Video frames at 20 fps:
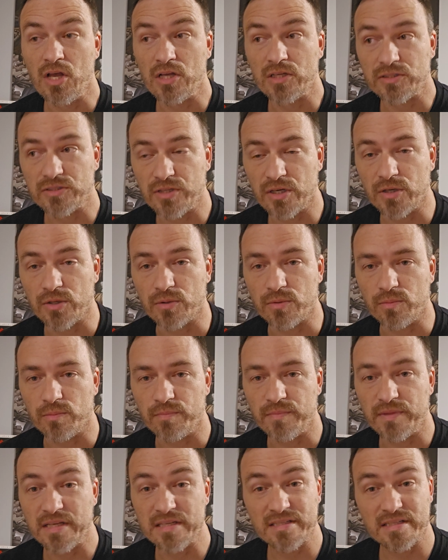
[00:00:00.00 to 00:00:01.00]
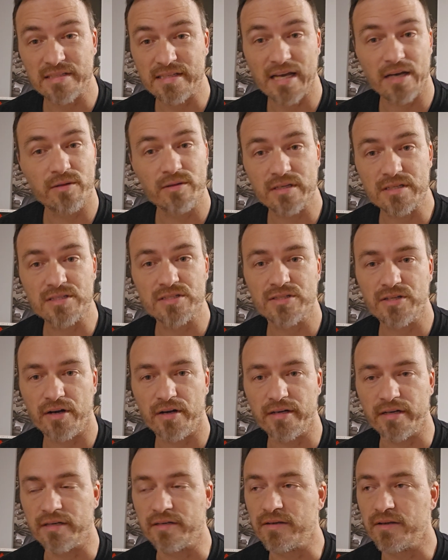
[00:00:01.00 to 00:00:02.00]
So this is how this
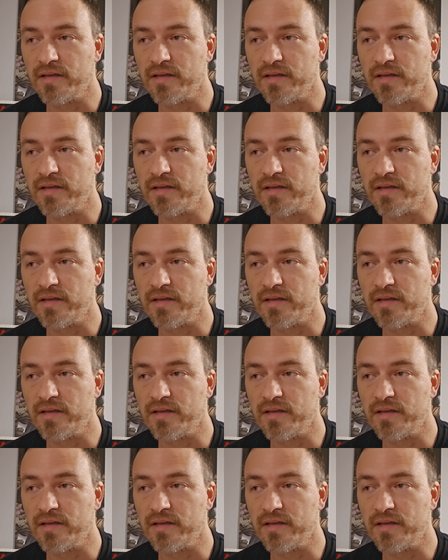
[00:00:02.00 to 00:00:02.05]
started.